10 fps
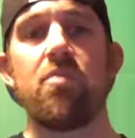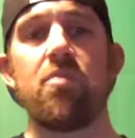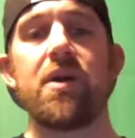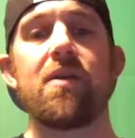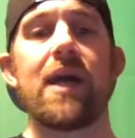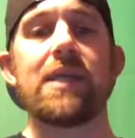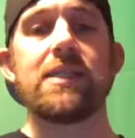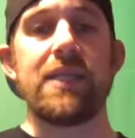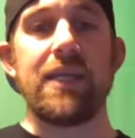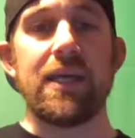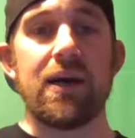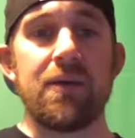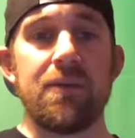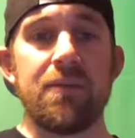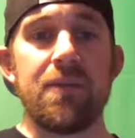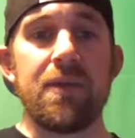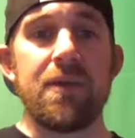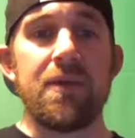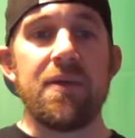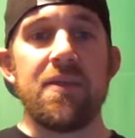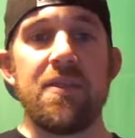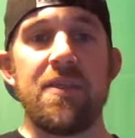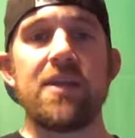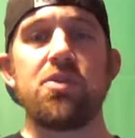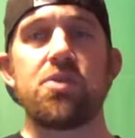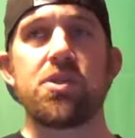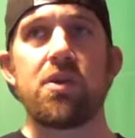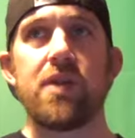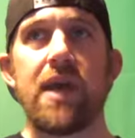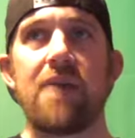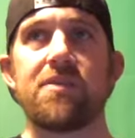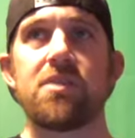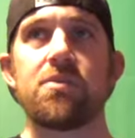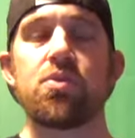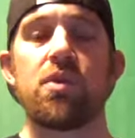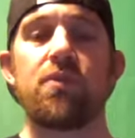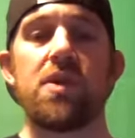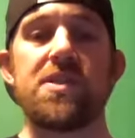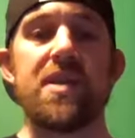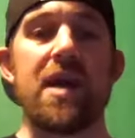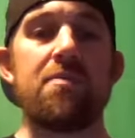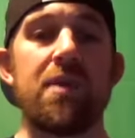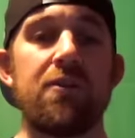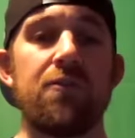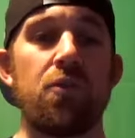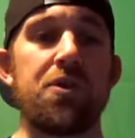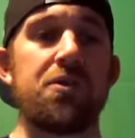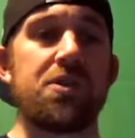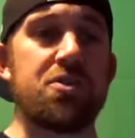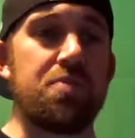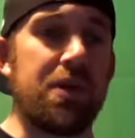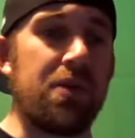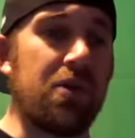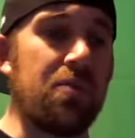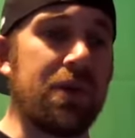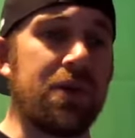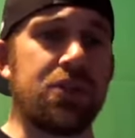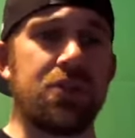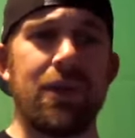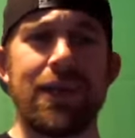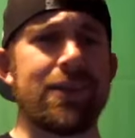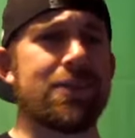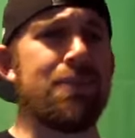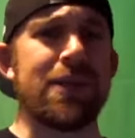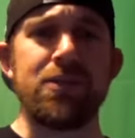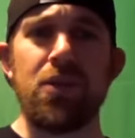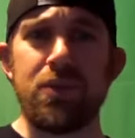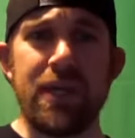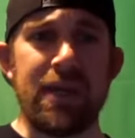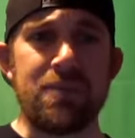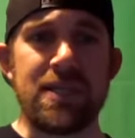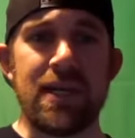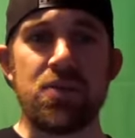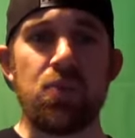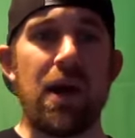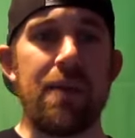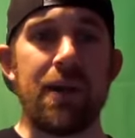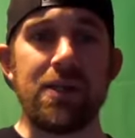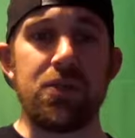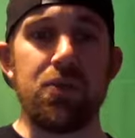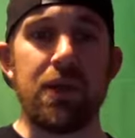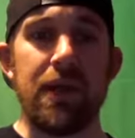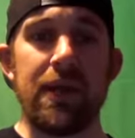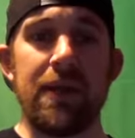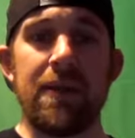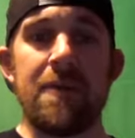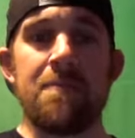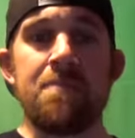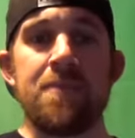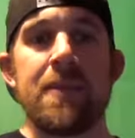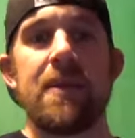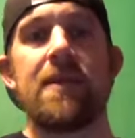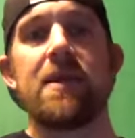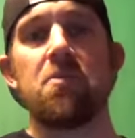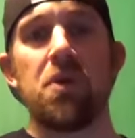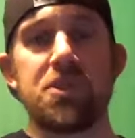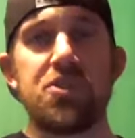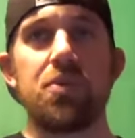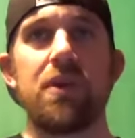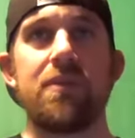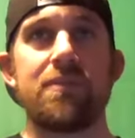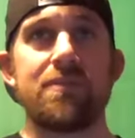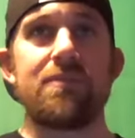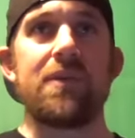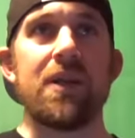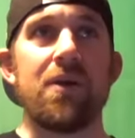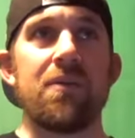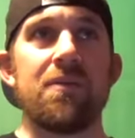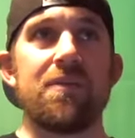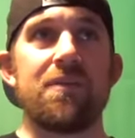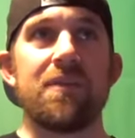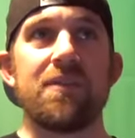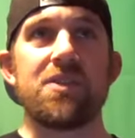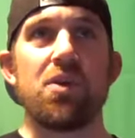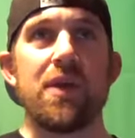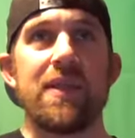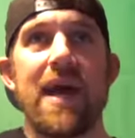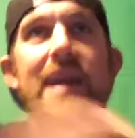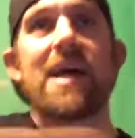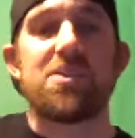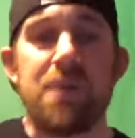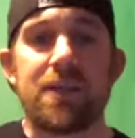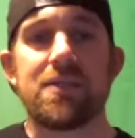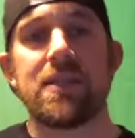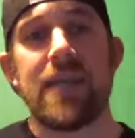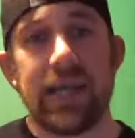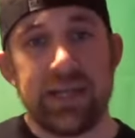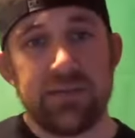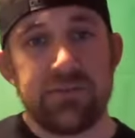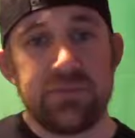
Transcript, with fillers: a better idea, then you start to have some sort of resentment for your superior because you're like, this makes no damn sense. Why am I doing it? And then once you would, you know, so in that aspect, it's a negative.